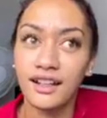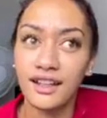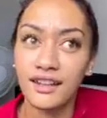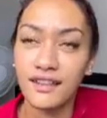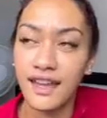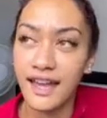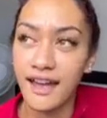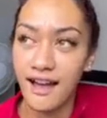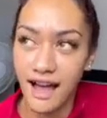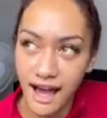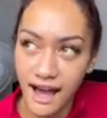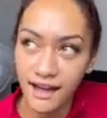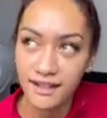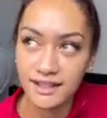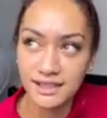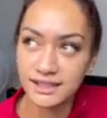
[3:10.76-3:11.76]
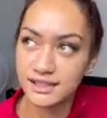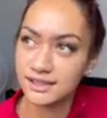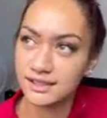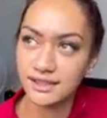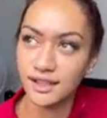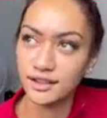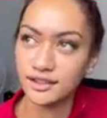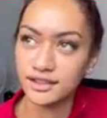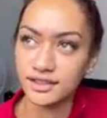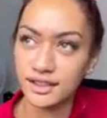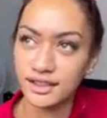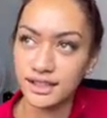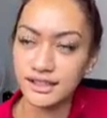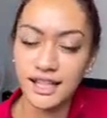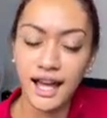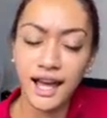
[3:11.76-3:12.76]
that artists don't,
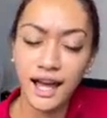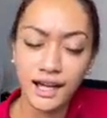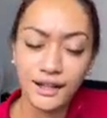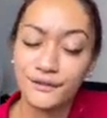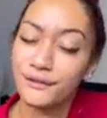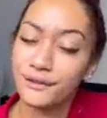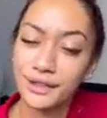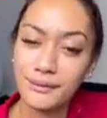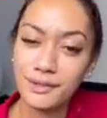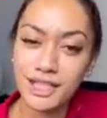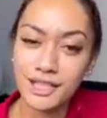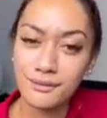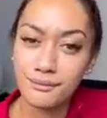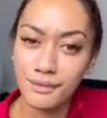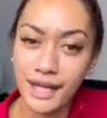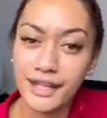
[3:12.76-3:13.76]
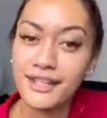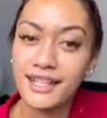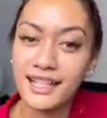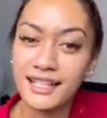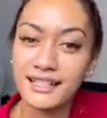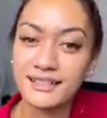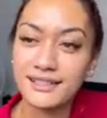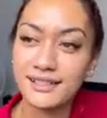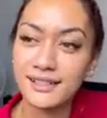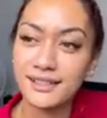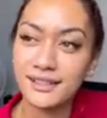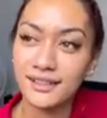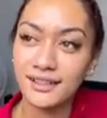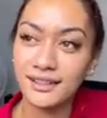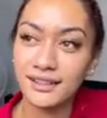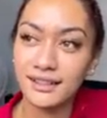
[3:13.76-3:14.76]
it's hard for them to make it
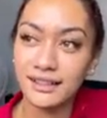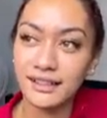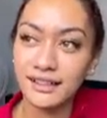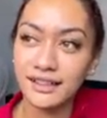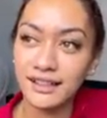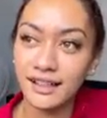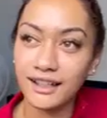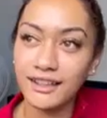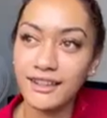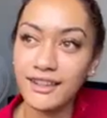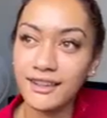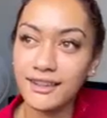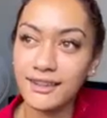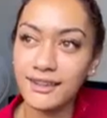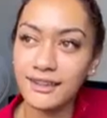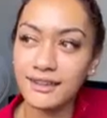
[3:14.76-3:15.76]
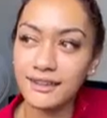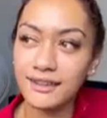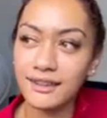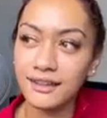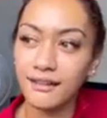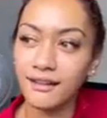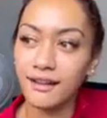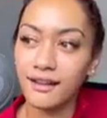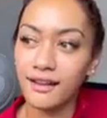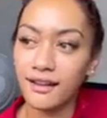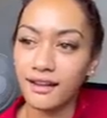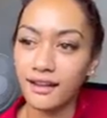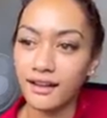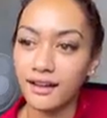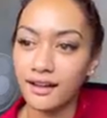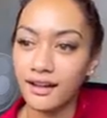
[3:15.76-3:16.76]
in
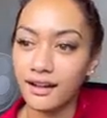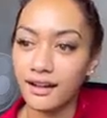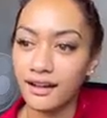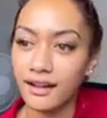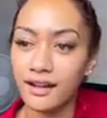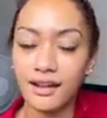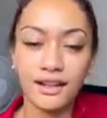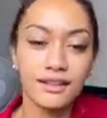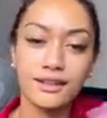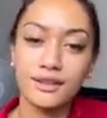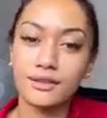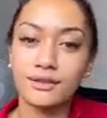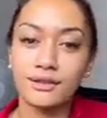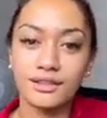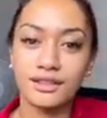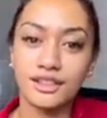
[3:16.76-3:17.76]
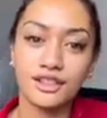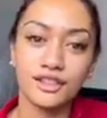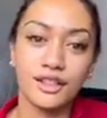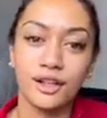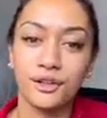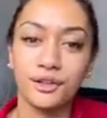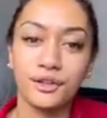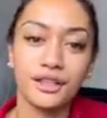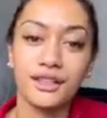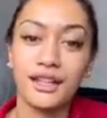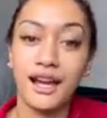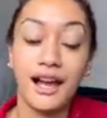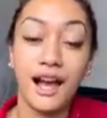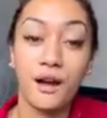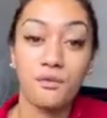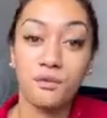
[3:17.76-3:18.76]
you know, in the
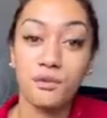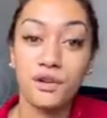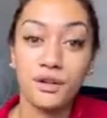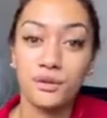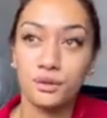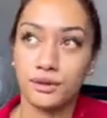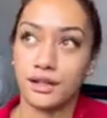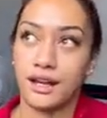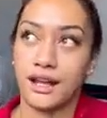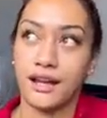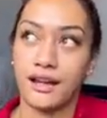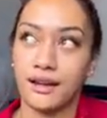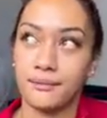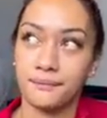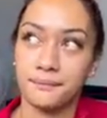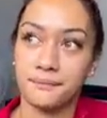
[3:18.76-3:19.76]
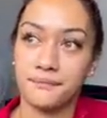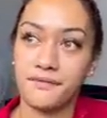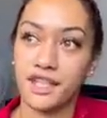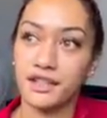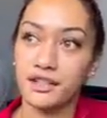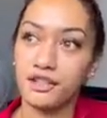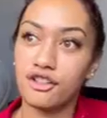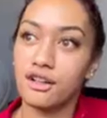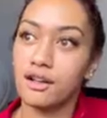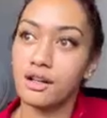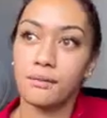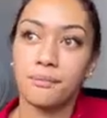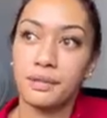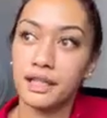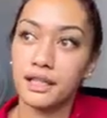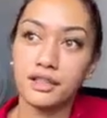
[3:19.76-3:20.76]
art world. You gotta
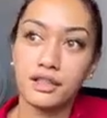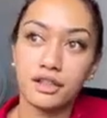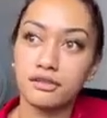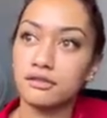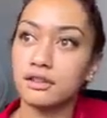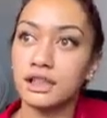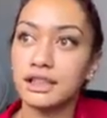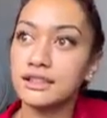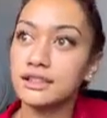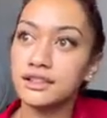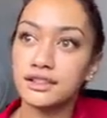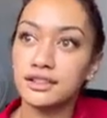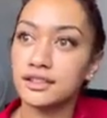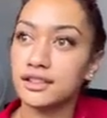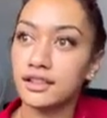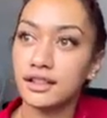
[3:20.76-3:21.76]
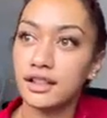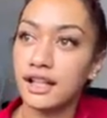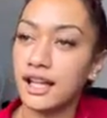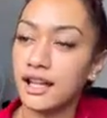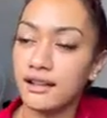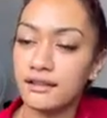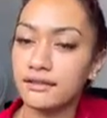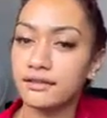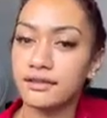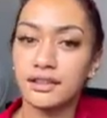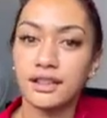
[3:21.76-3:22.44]
be unique, you gotta have.